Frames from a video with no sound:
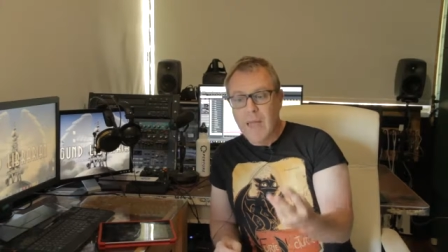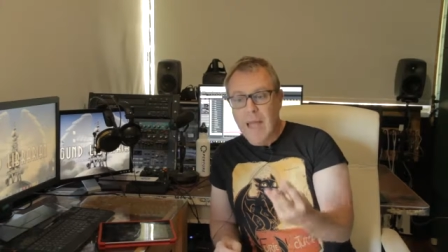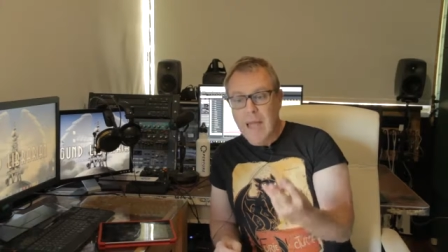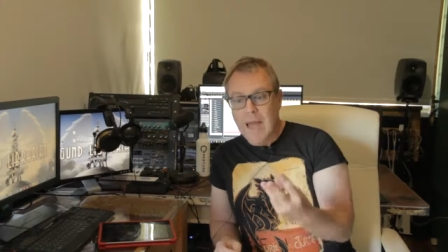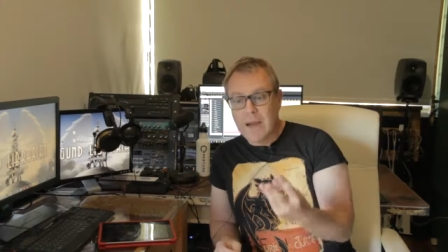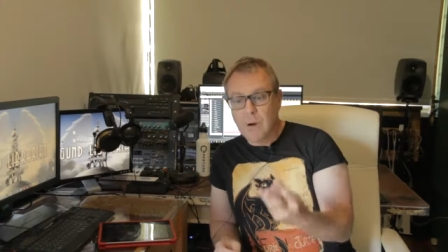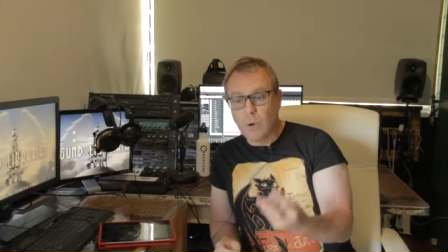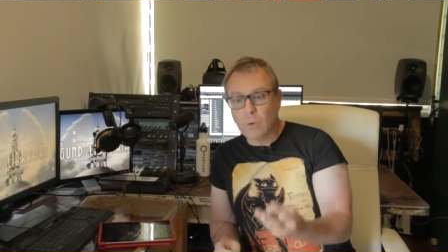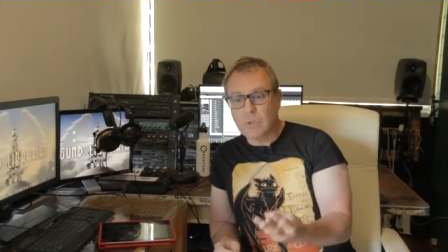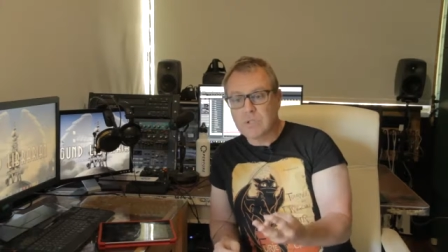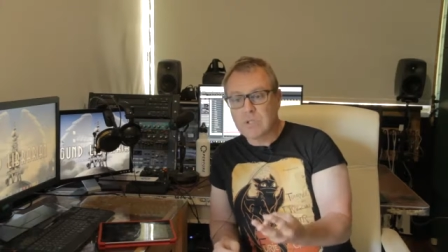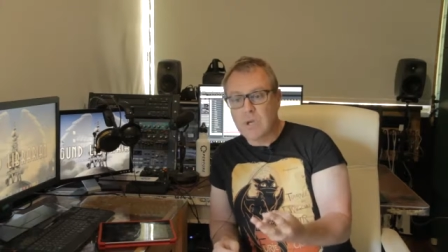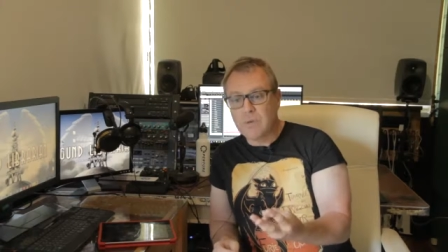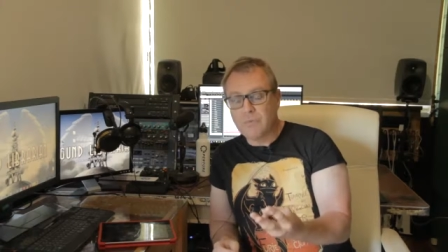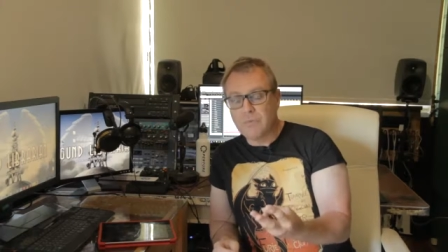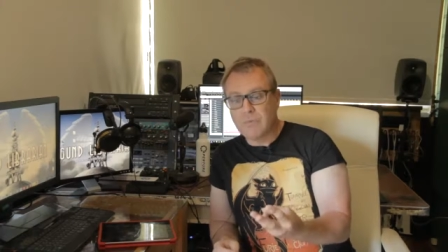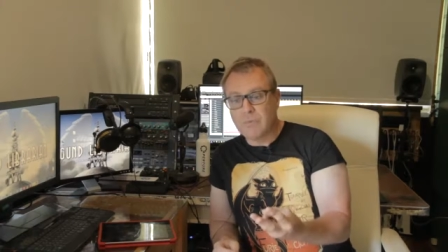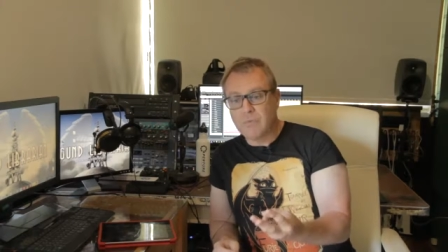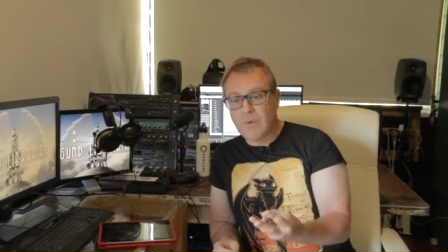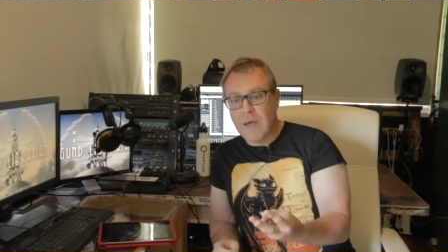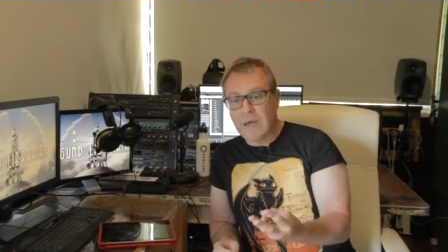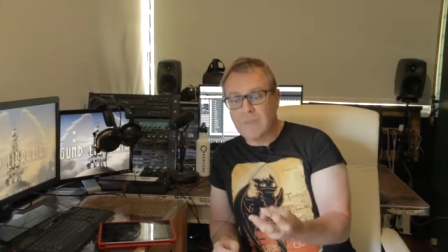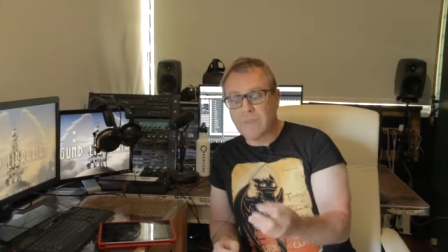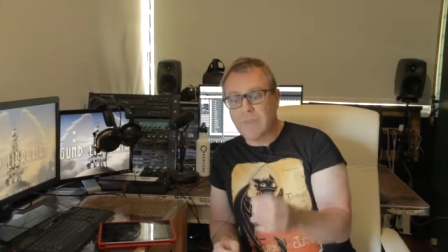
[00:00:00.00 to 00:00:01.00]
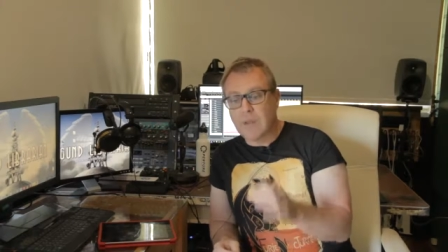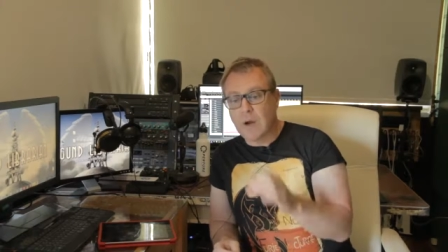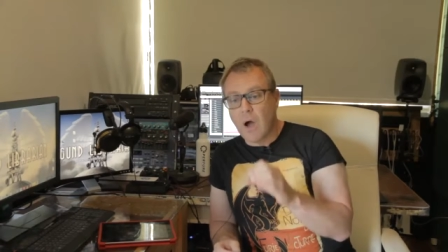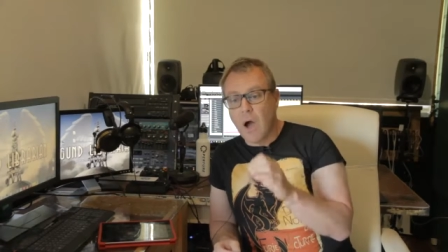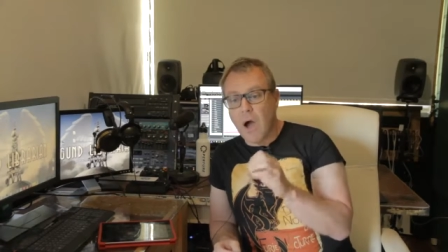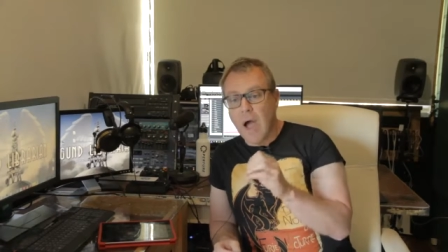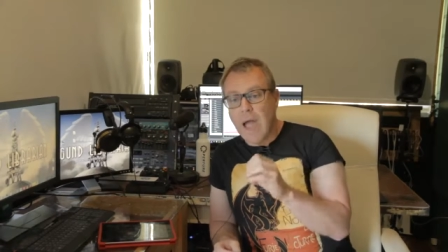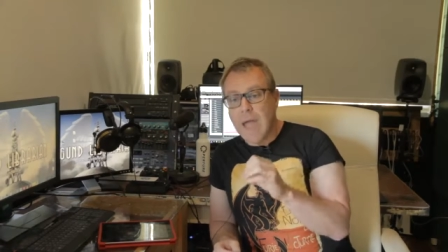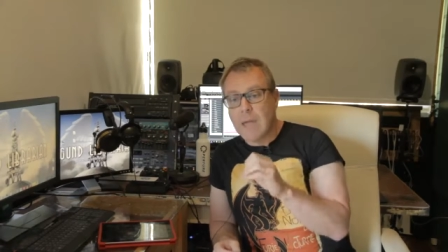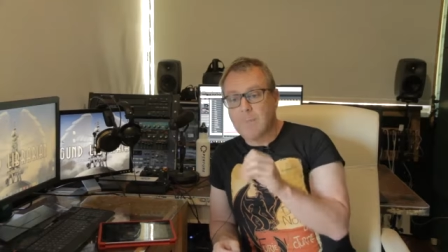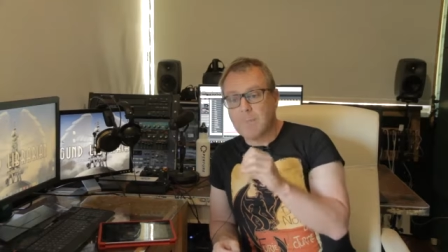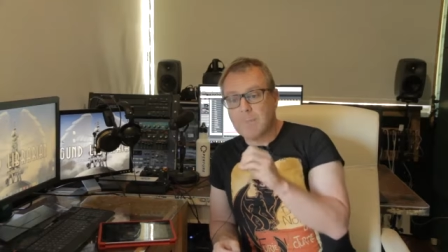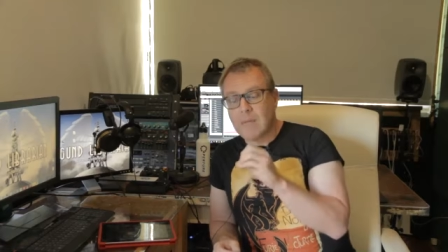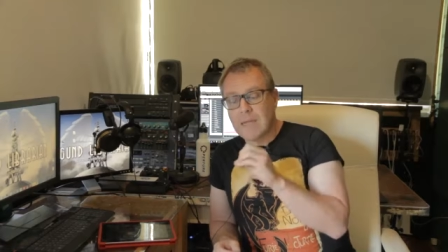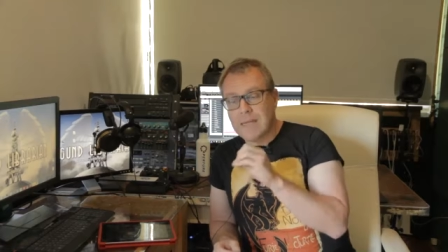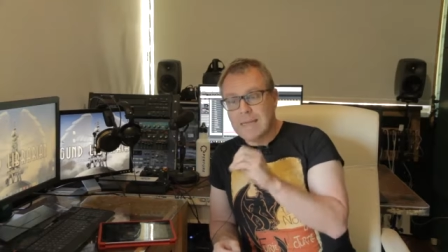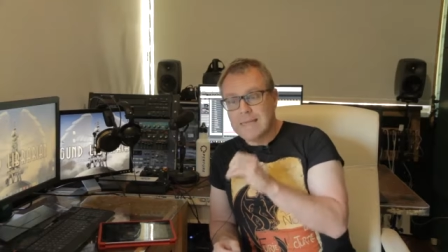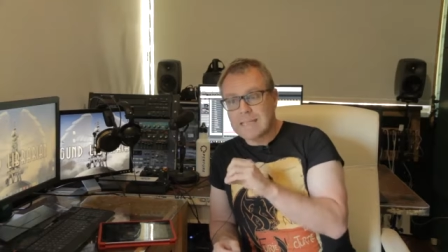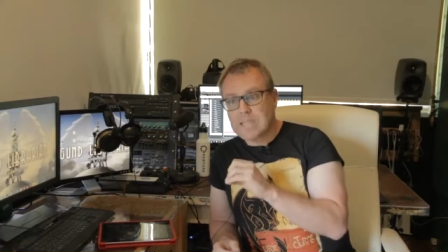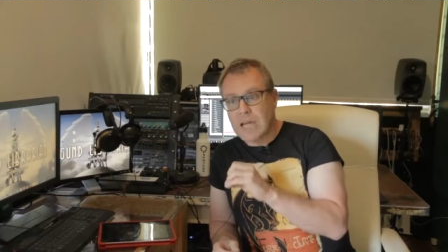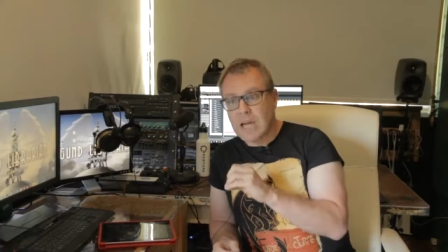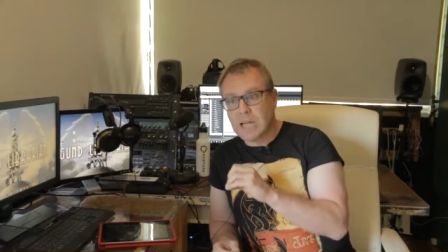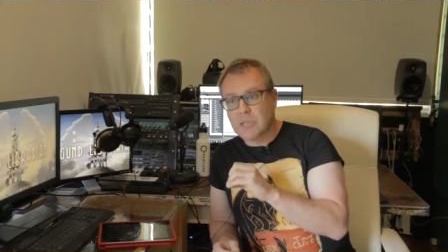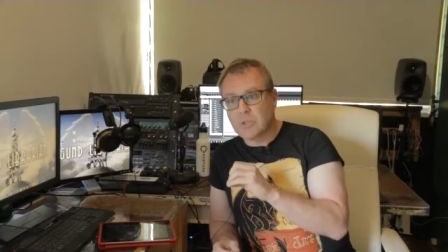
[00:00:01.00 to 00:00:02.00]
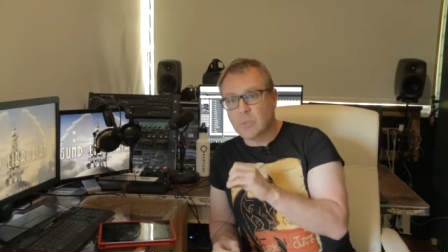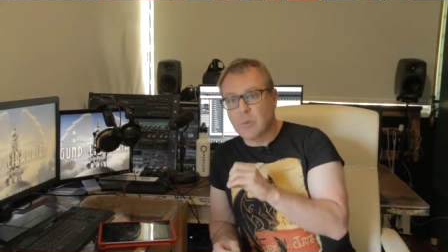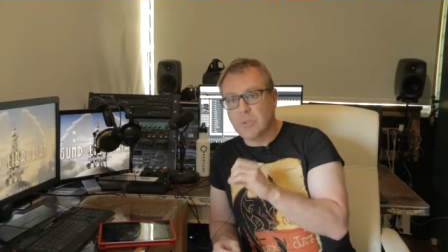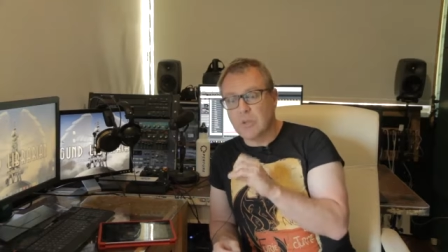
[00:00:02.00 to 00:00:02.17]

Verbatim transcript: and also for the fact that I am in touch